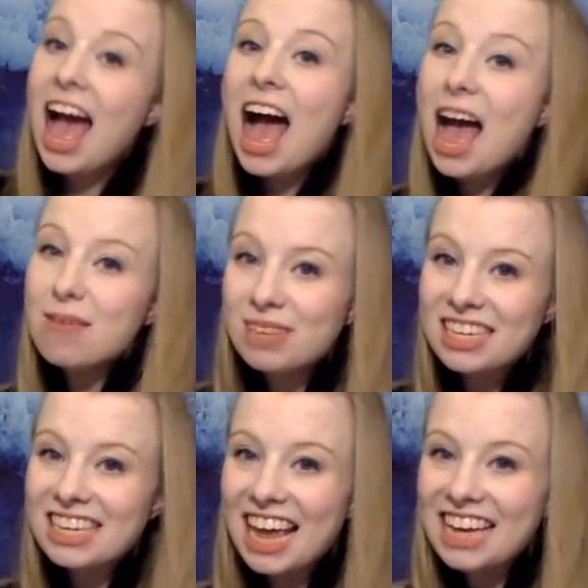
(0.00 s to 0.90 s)
Hi,
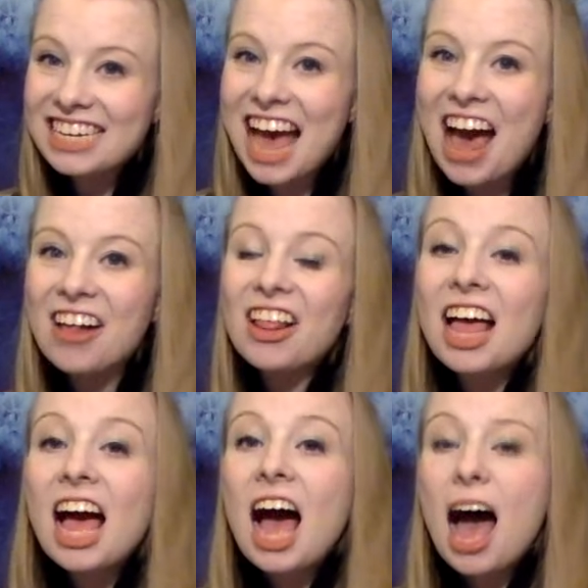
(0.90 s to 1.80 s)
Miss Sandell.
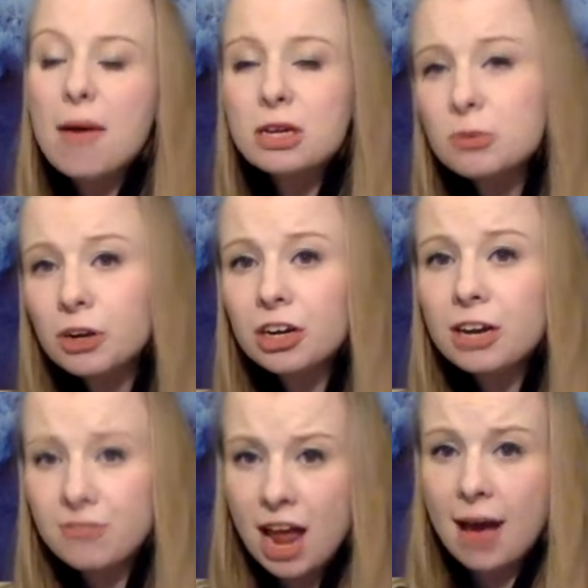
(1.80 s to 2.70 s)
I was wondering
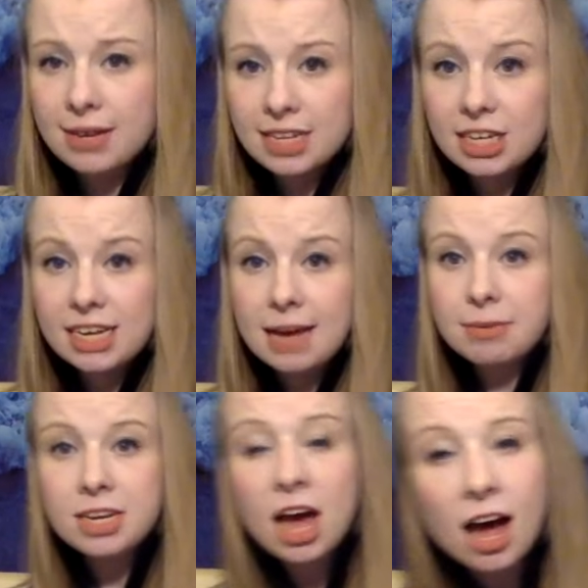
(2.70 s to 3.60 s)
if now is a good time
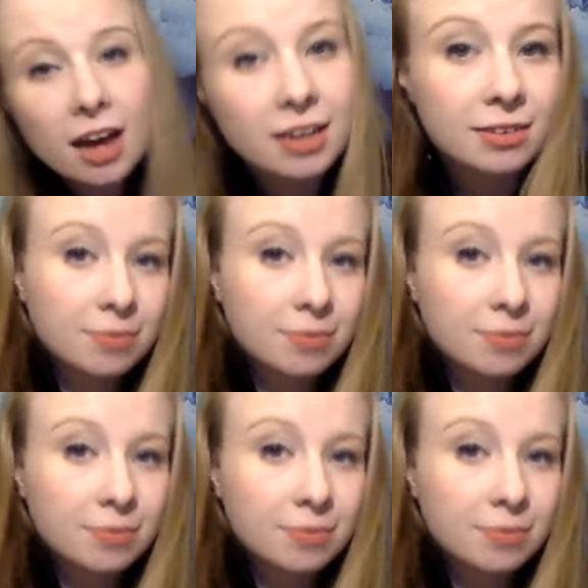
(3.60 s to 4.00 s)
to talk.